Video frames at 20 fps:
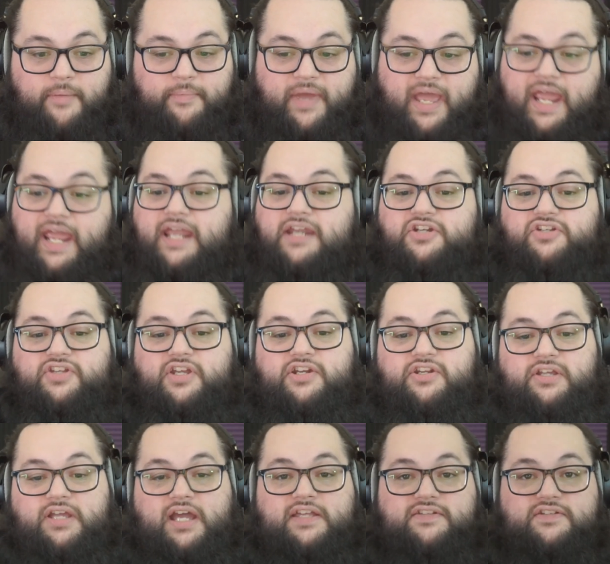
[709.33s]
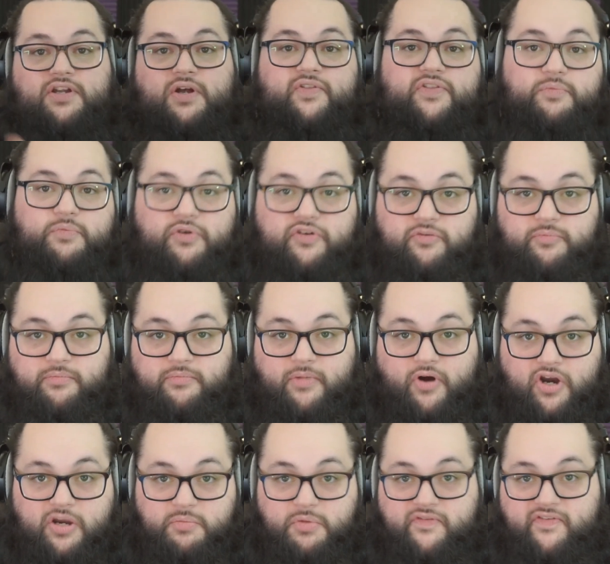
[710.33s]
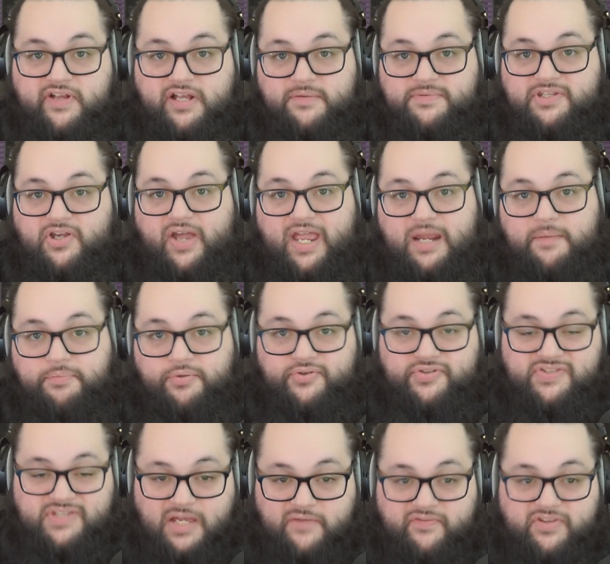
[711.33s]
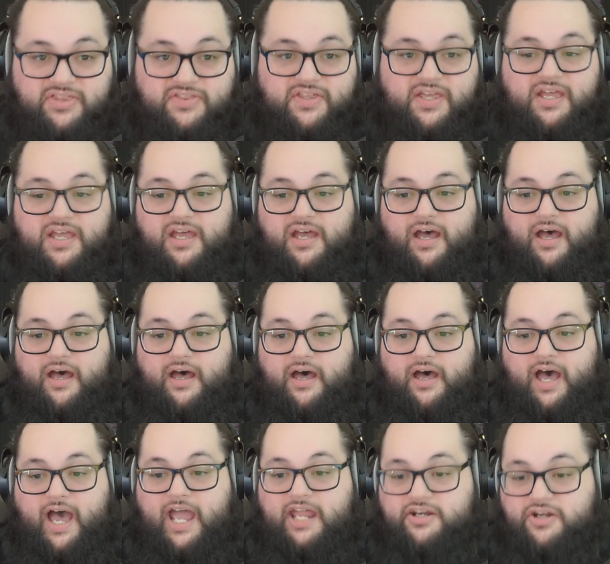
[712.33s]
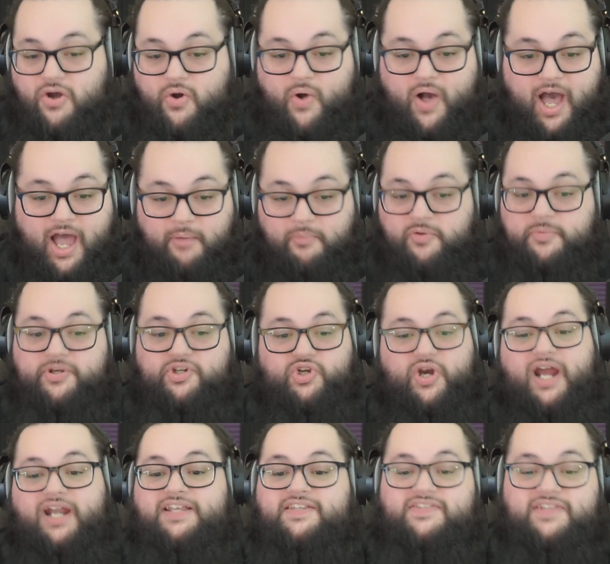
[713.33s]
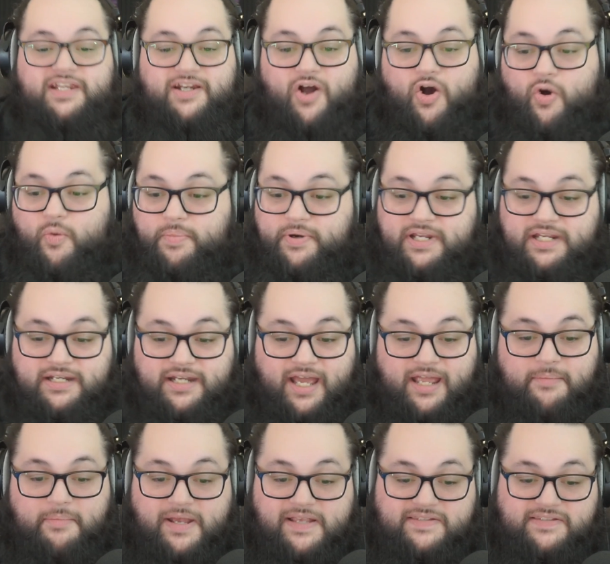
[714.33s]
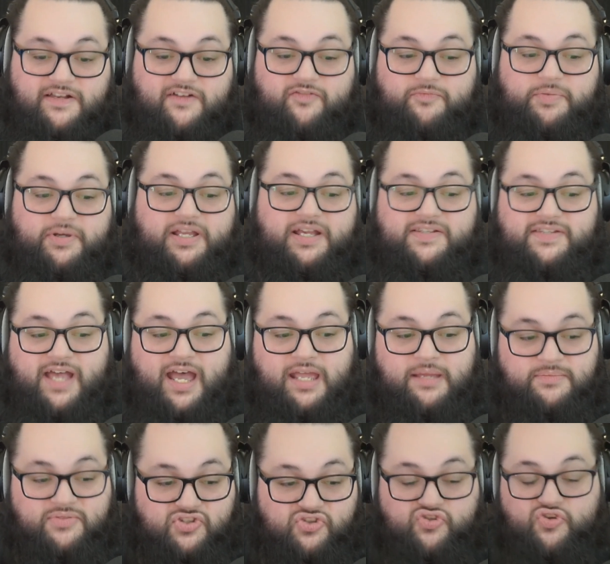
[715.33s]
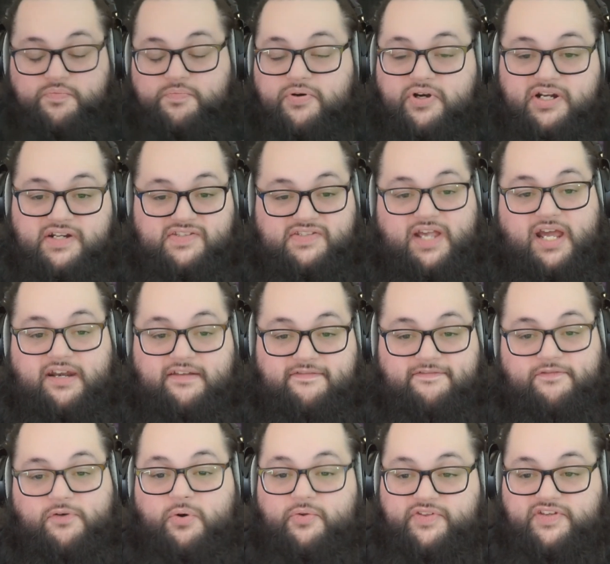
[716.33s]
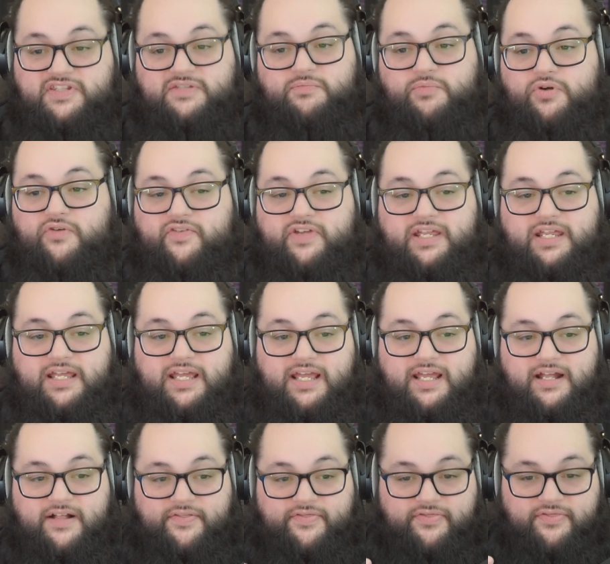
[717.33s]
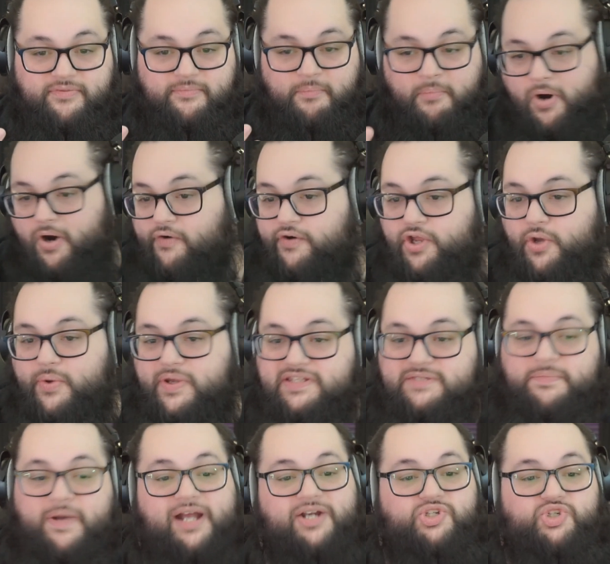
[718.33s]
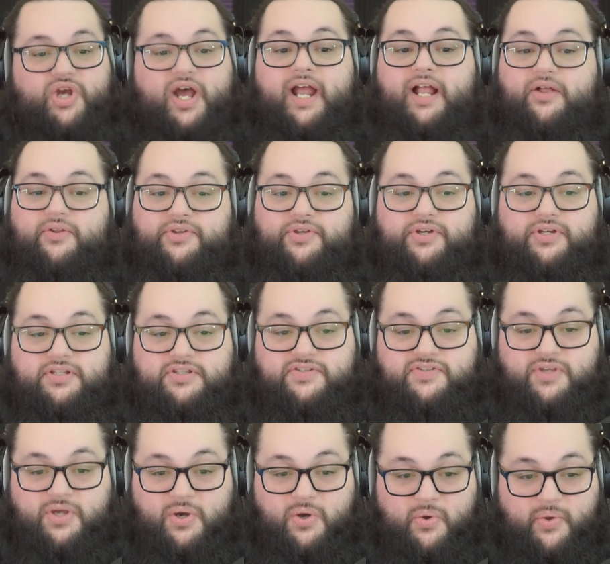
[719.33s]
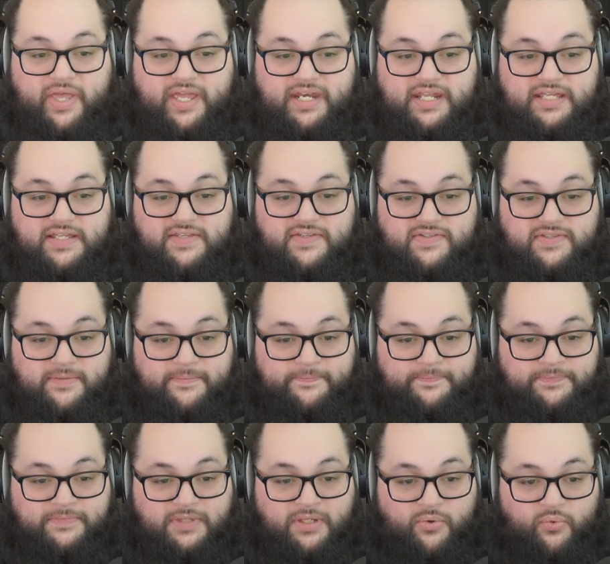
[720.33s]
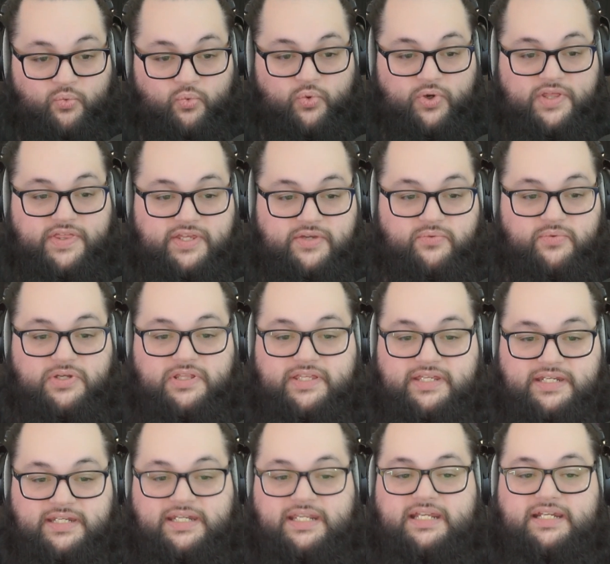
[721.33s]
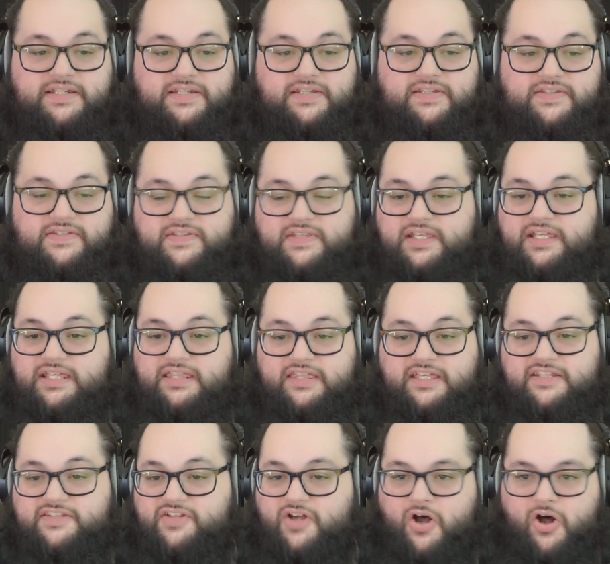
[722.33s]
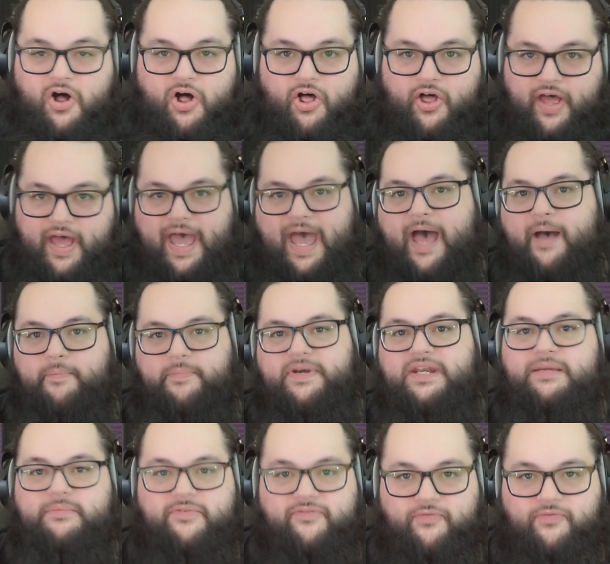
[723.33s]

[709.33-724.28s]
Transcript: Hey, just letting you guys know, the movie Mario movie comes out April 7th. I know I'm going to be trying to see it opening night myself because I am super excited for this movie. Mario is my childhood, so it is really, really neat to see this all happening